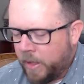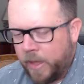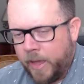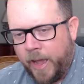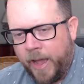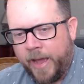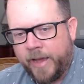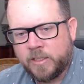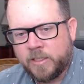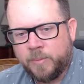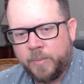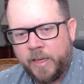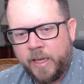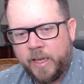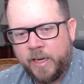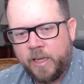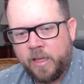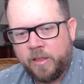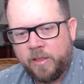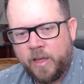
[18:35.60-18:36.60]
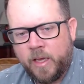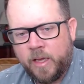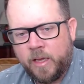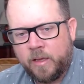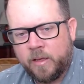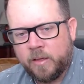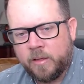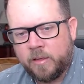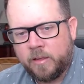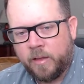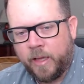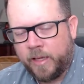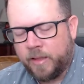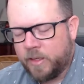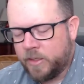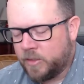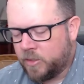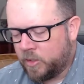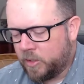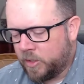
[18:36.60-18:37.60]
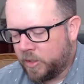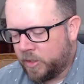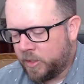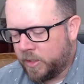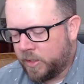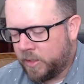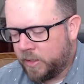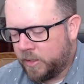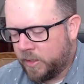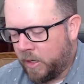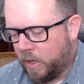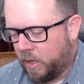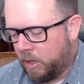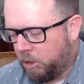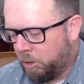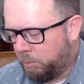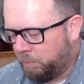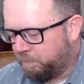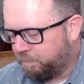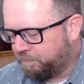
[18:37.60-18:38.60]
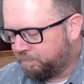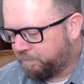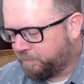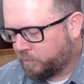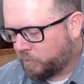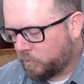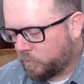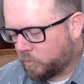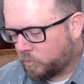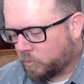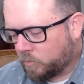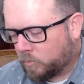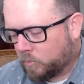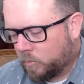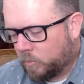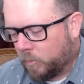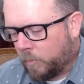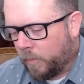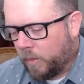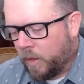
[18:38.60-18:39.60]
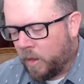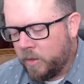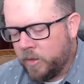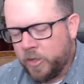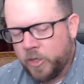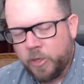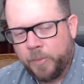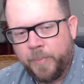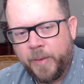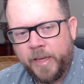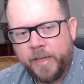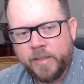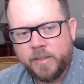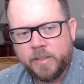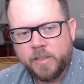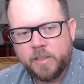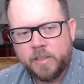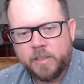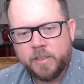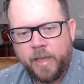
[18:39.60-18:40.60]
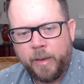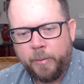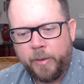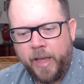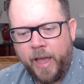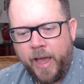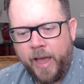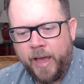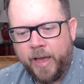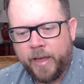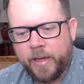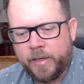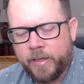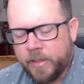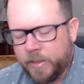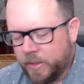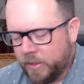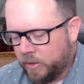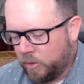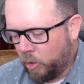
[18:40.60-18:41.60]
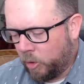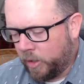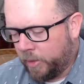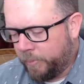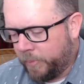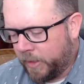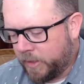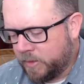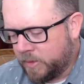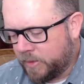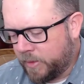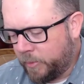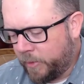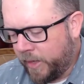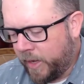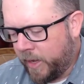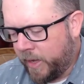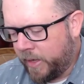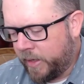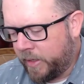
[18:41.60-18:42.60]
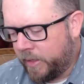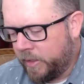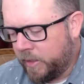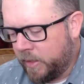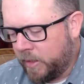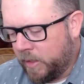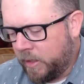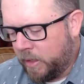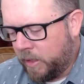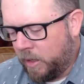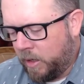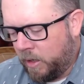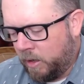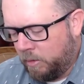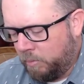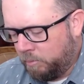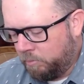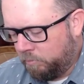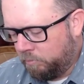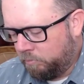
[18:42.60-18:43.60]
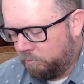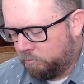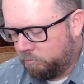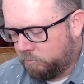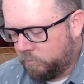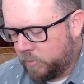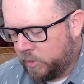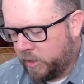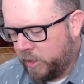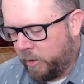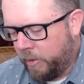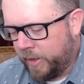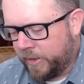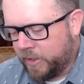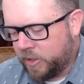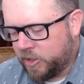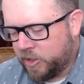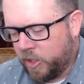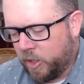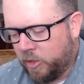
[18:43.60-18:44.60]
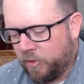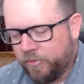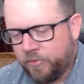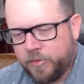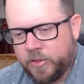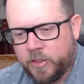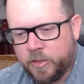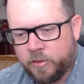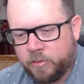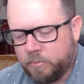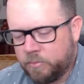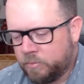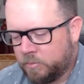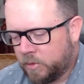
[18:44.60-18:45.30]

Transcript: Ask Me Anything. Like these are good um, good pins that we had or good buttons that we had, um, you know, at the show to